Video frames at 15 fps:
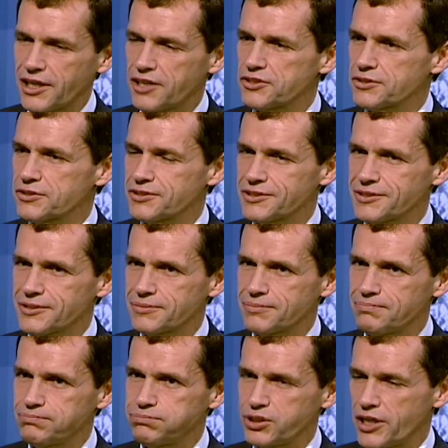largest
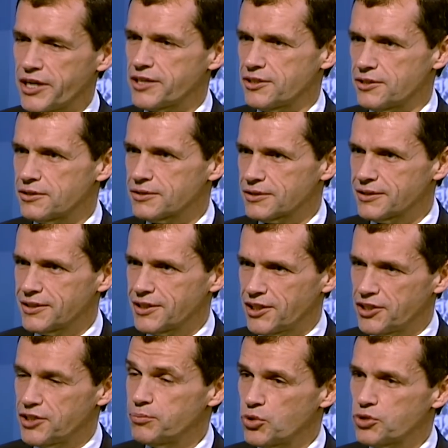player
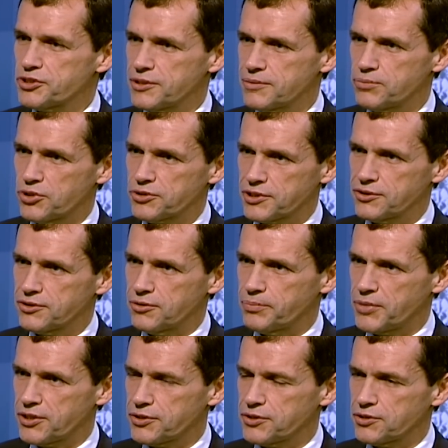the most important
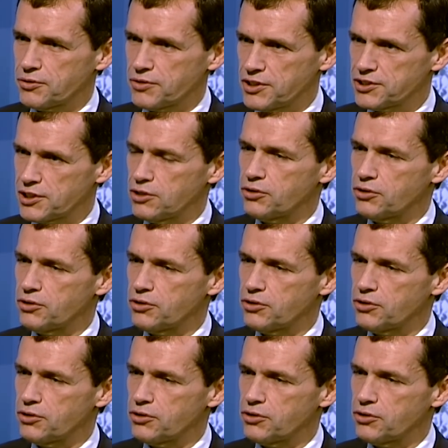competitor is a